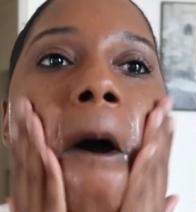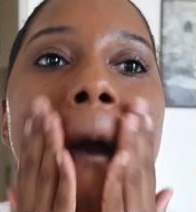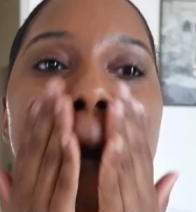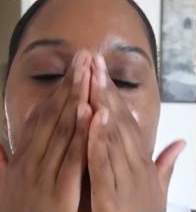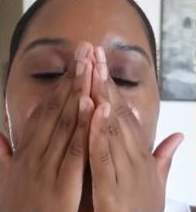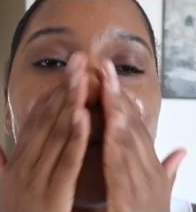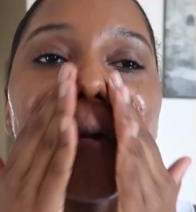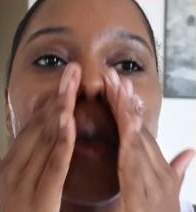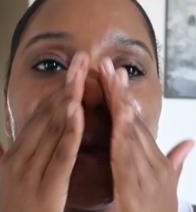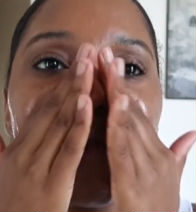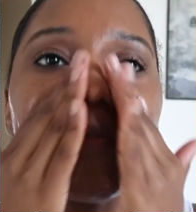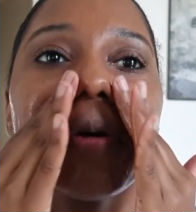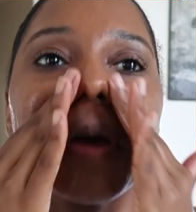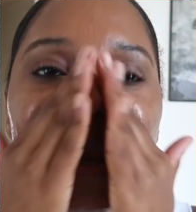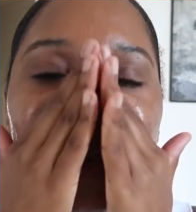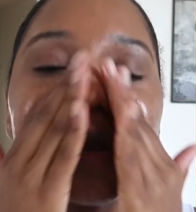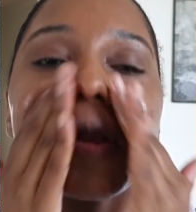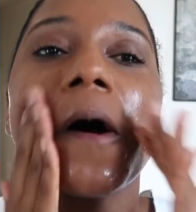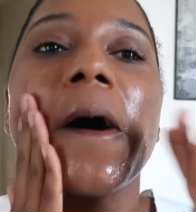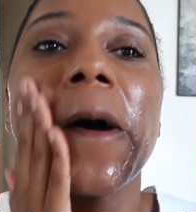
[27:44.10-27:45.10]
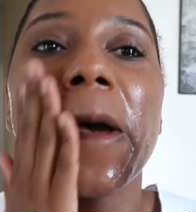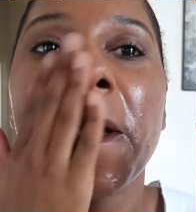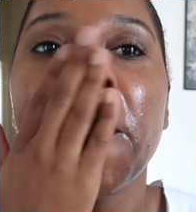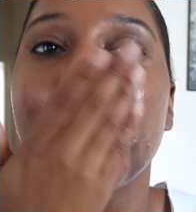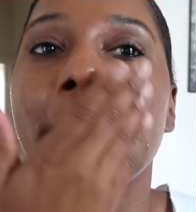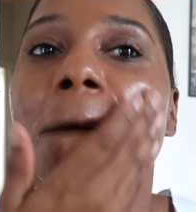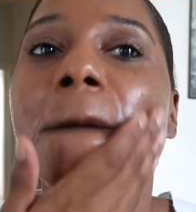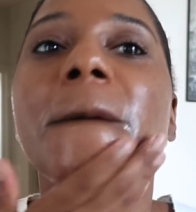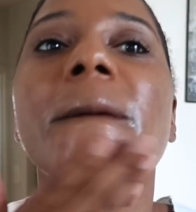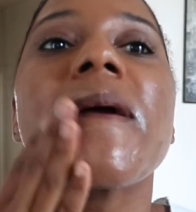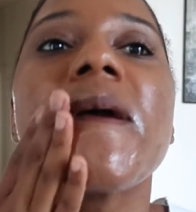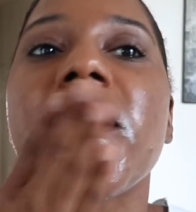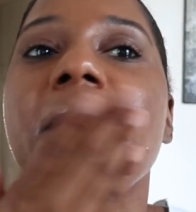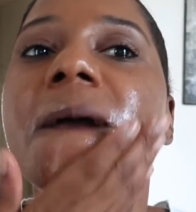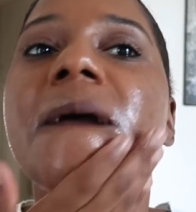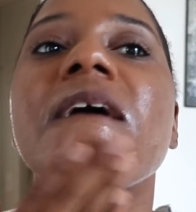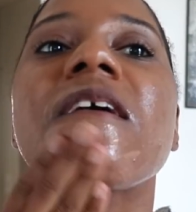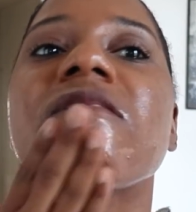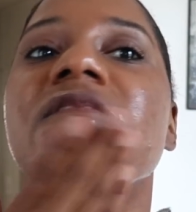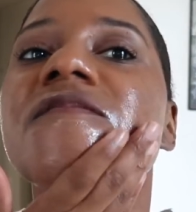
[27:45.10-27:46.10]
like when you put it on
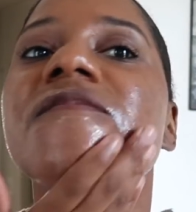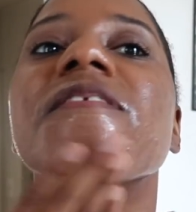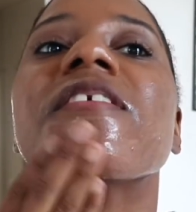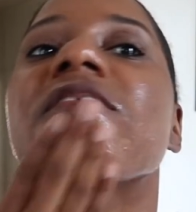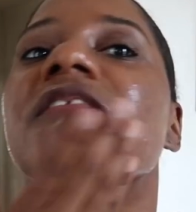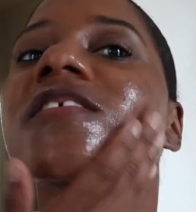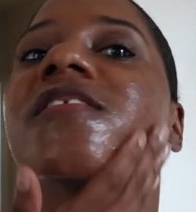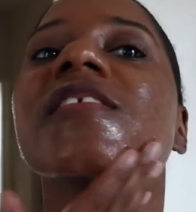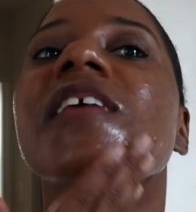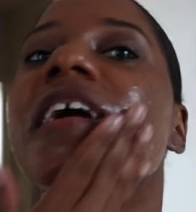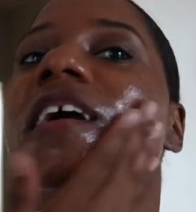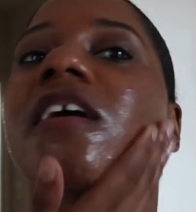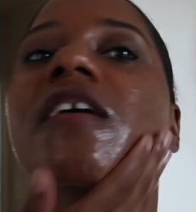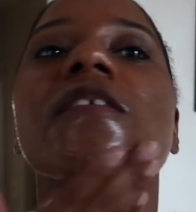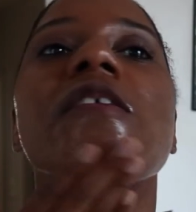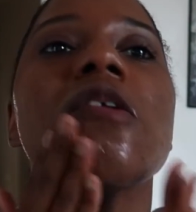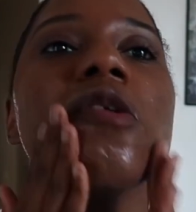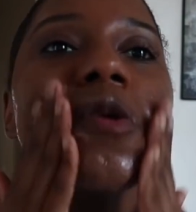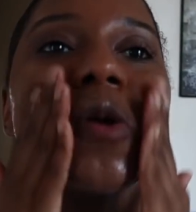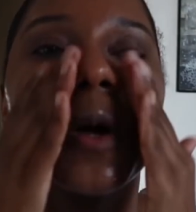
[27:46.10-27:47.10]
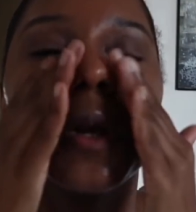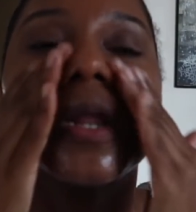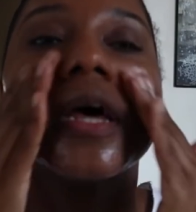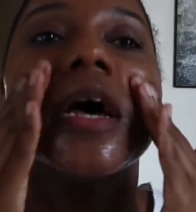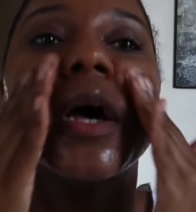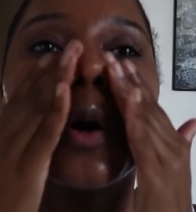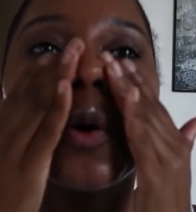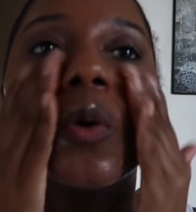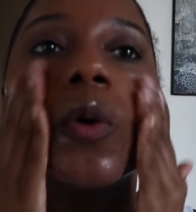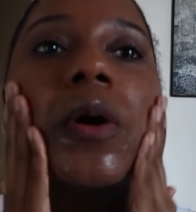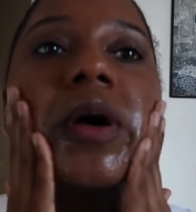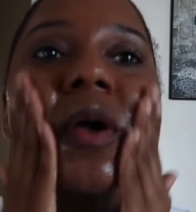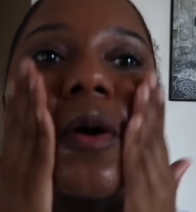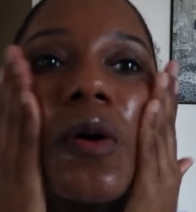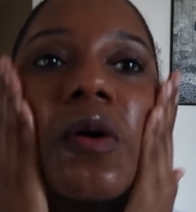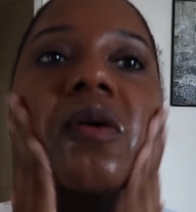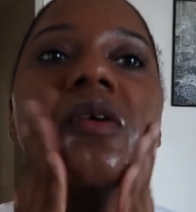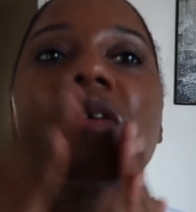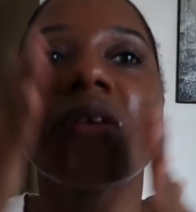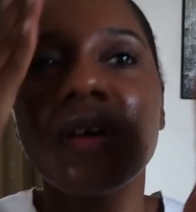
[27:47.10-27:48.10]
it feels like coconut
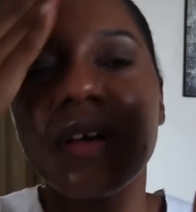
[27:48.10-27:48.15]
oil